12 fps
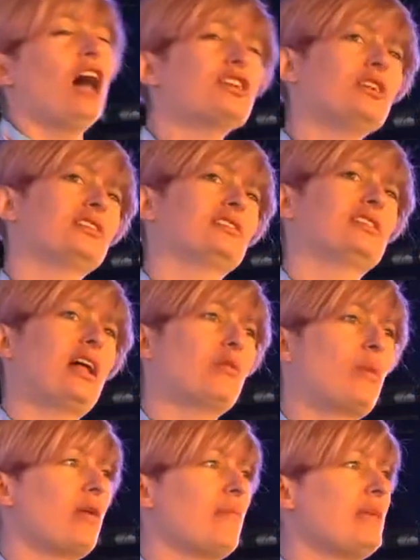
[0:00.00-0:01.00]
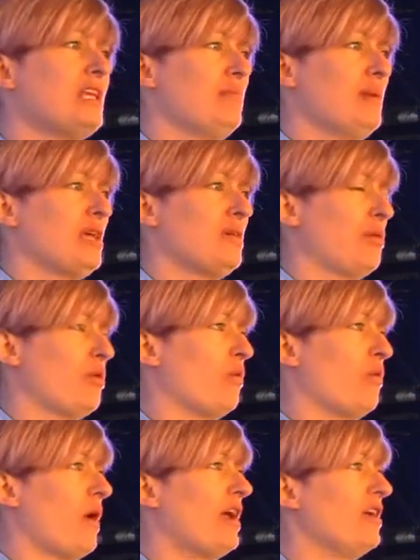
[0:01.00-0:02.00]
understand when I meet
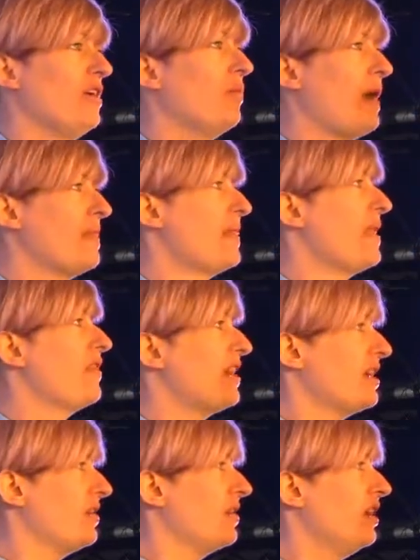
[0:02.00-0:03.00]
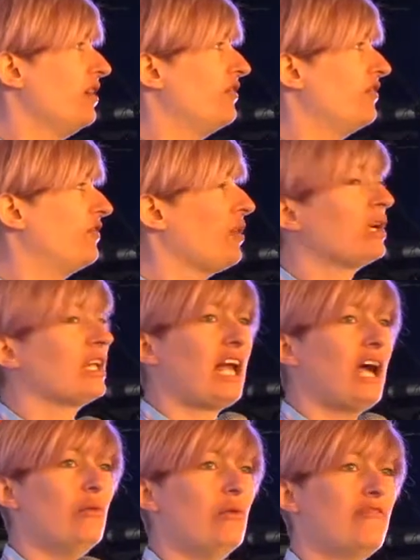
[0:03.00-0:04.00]
people if they want to
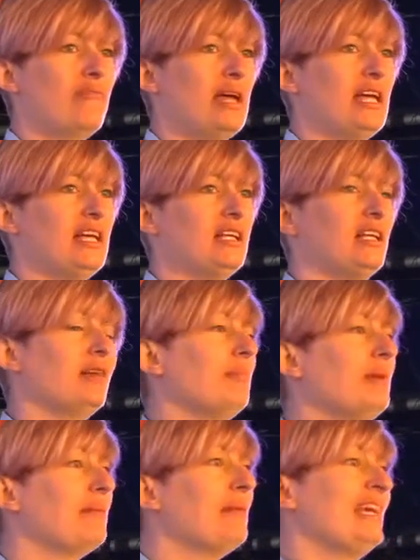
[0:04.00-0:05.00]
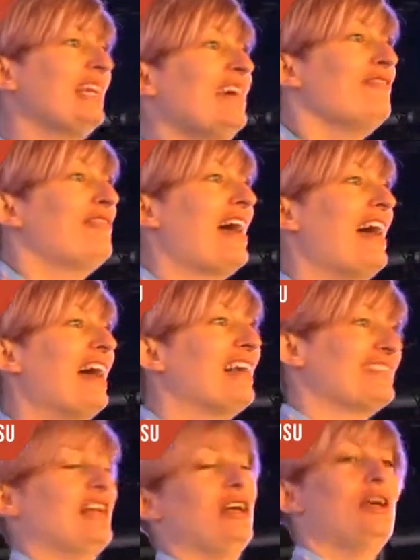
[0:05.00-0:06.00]
get with me, better make it
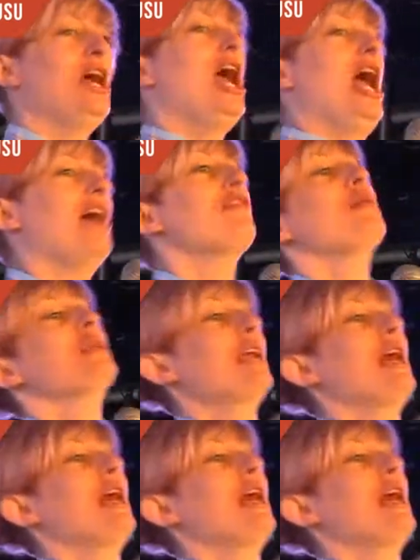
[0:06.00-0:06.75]
fast. No, if they want to get